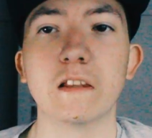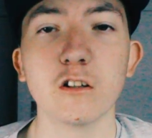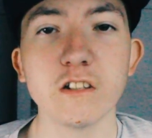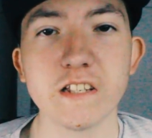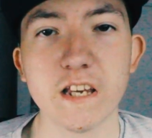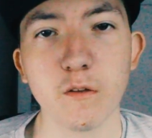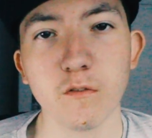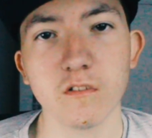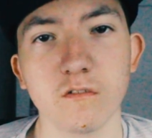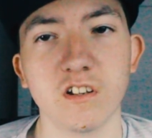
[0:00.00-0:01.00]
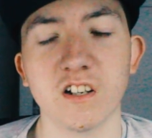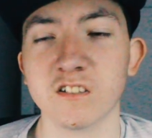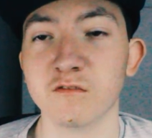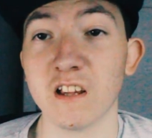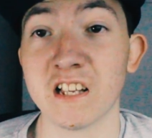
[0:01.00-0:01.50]
Little discount.
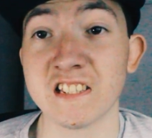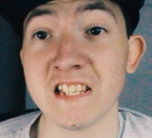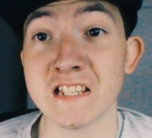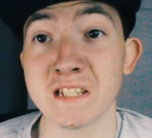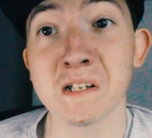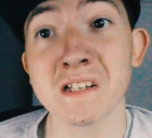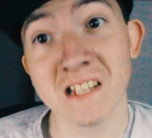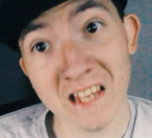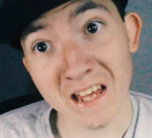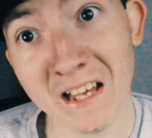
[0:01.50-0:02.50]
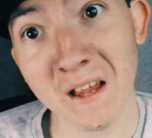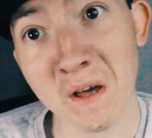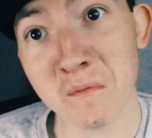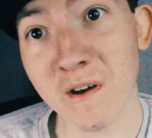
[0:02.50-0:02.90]
this this can't play